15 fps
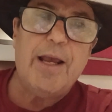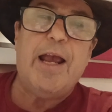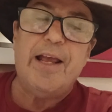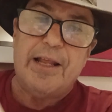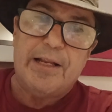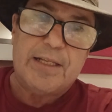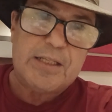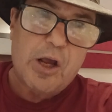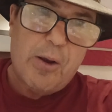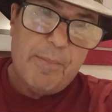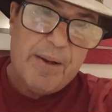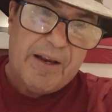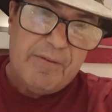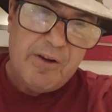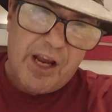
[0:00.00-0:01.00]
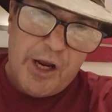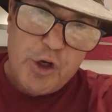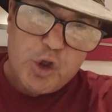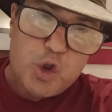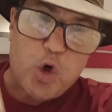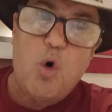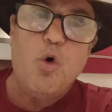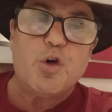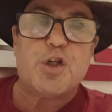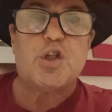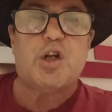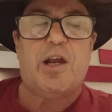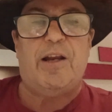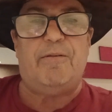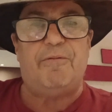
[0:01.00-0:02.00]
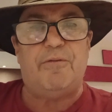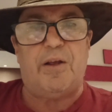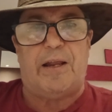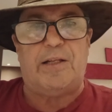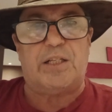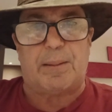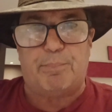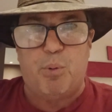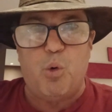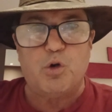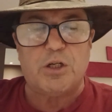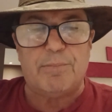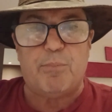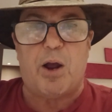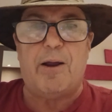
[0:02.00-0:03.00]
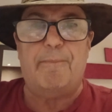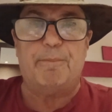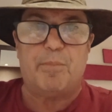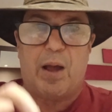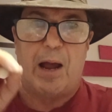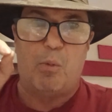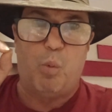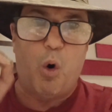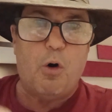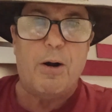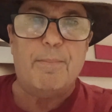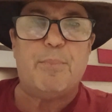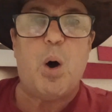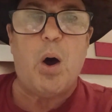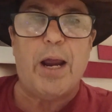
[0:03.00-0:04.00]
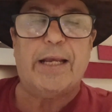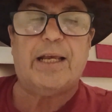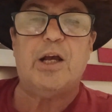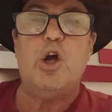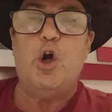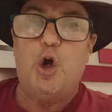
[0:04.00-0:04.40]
It has been endorsed and supported by Warren Pike,